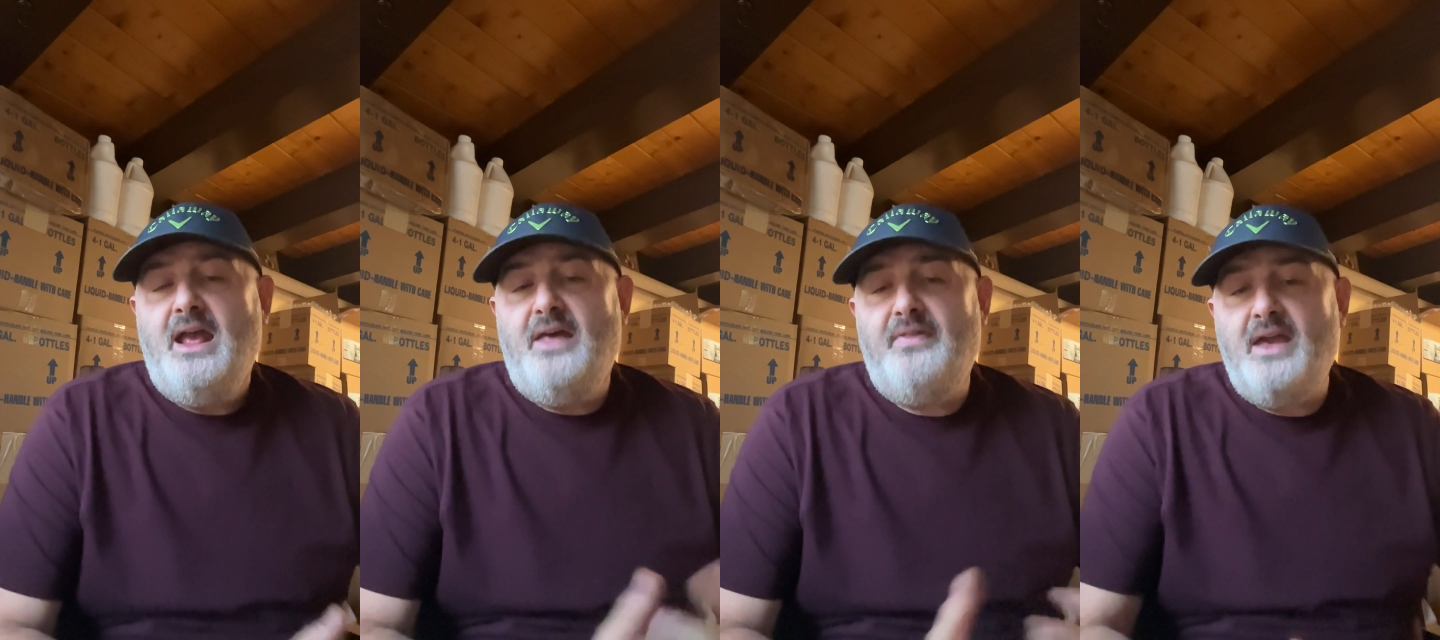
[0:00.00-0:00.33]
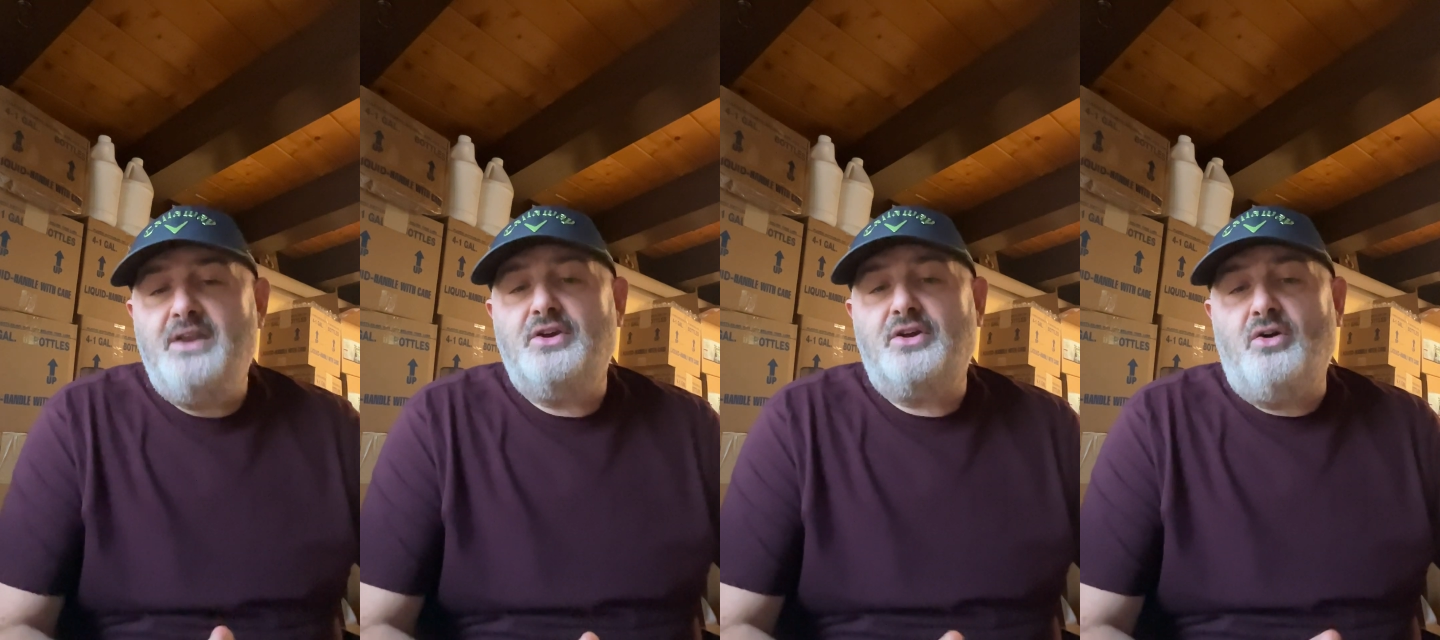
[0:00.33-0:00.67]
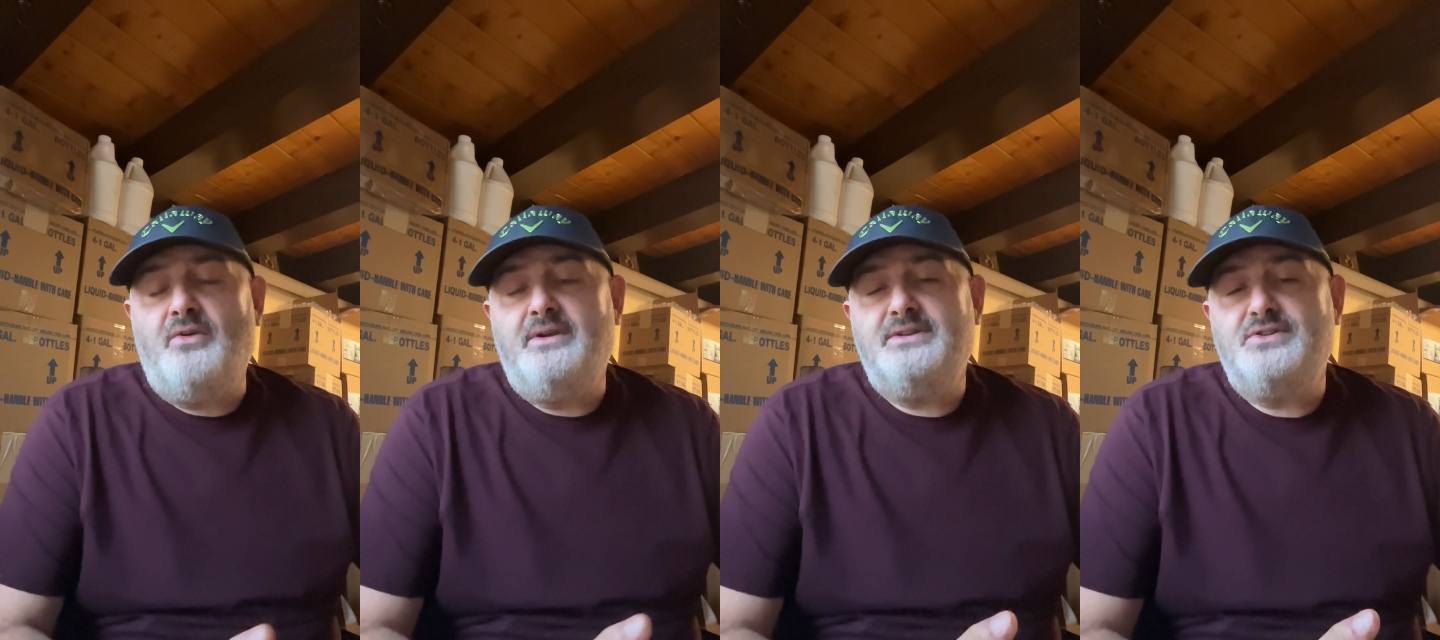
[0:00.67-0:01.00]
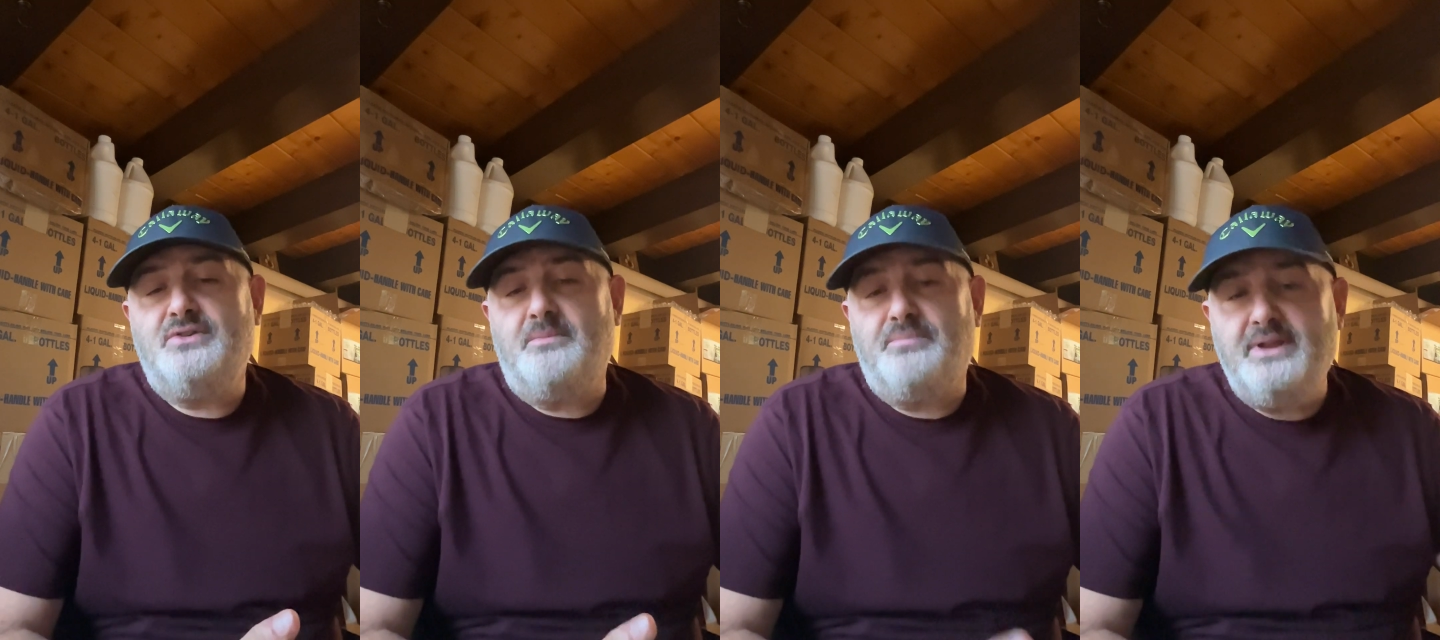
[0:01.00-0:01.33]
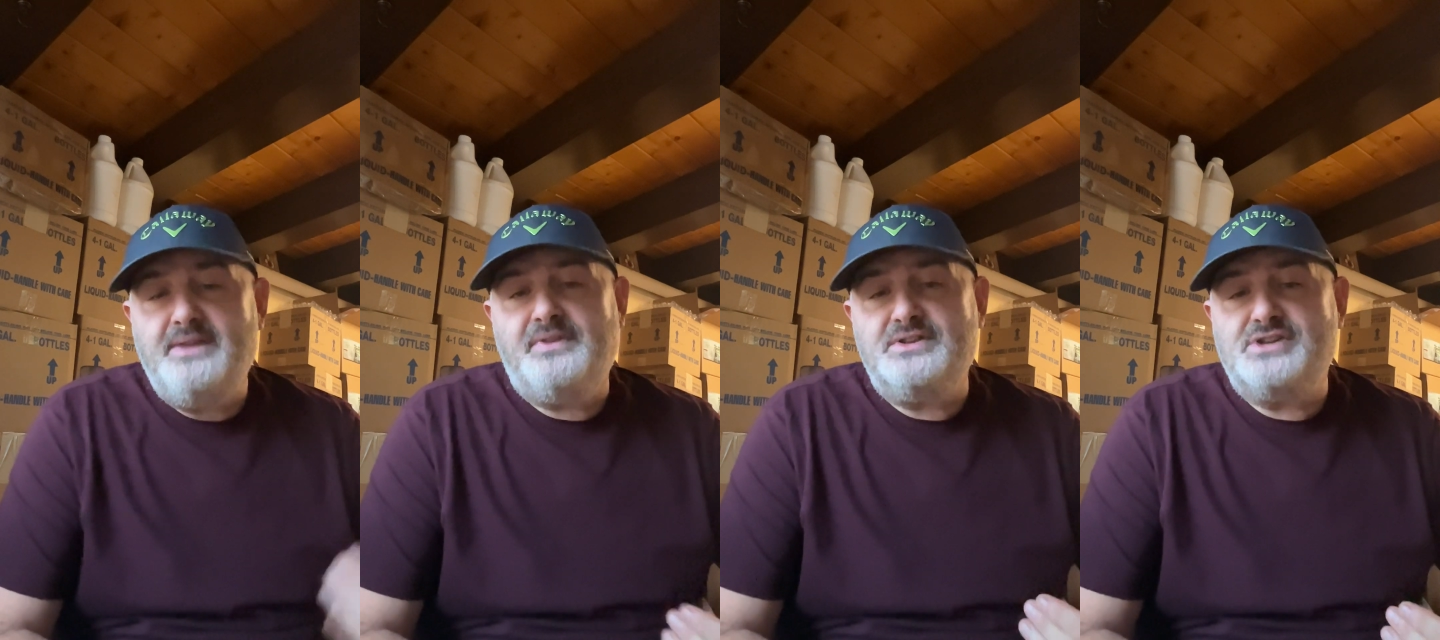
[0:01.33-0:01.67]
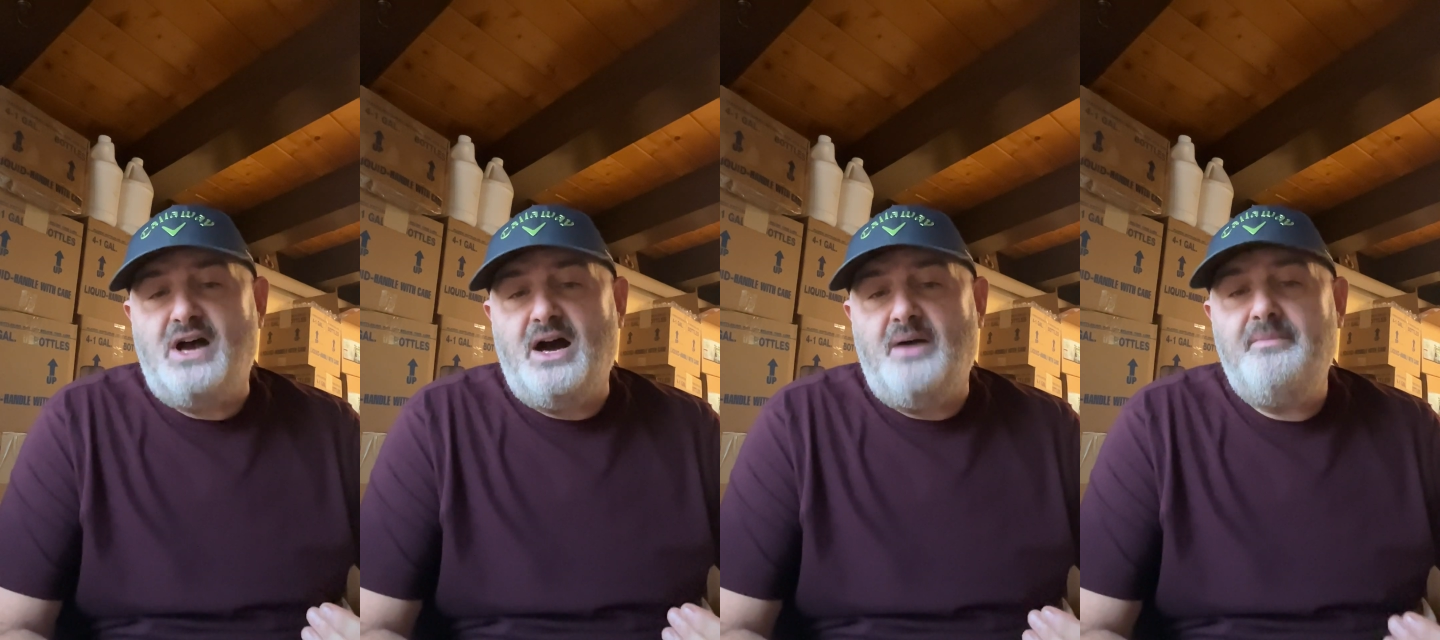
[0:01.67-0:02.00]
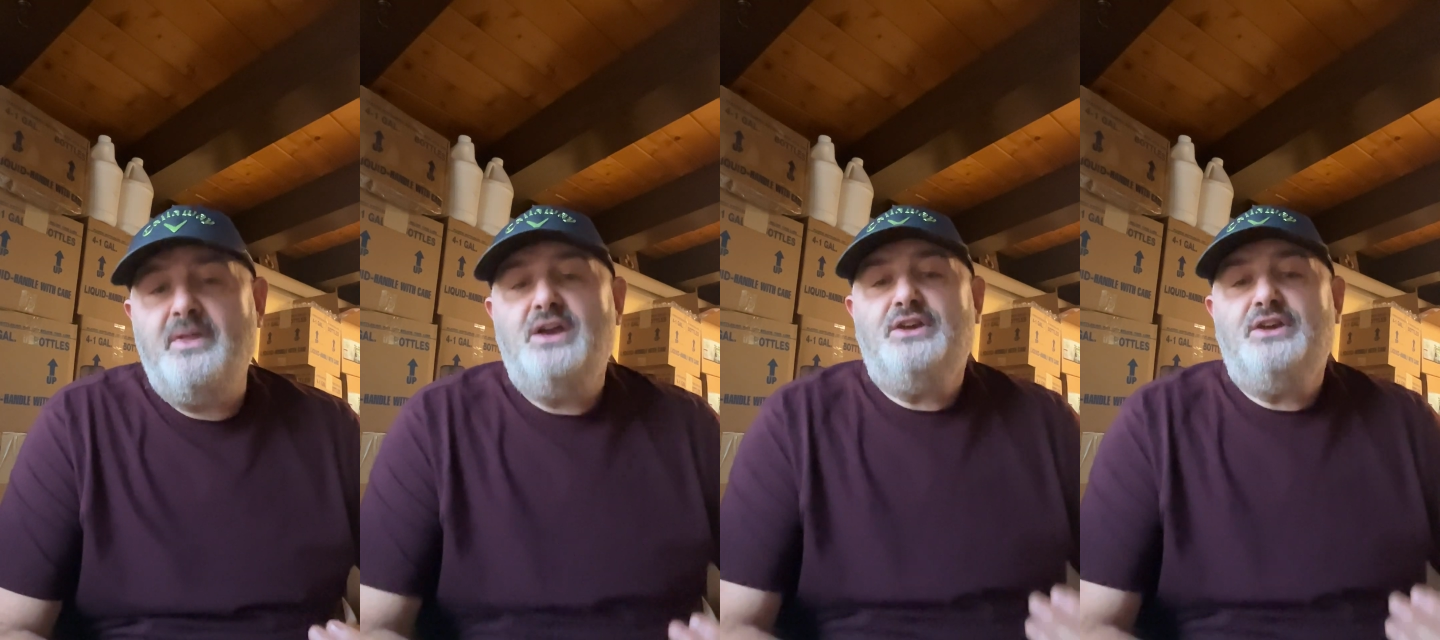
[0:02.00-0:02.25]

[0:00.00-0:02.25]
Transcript: and then you're going to complete the job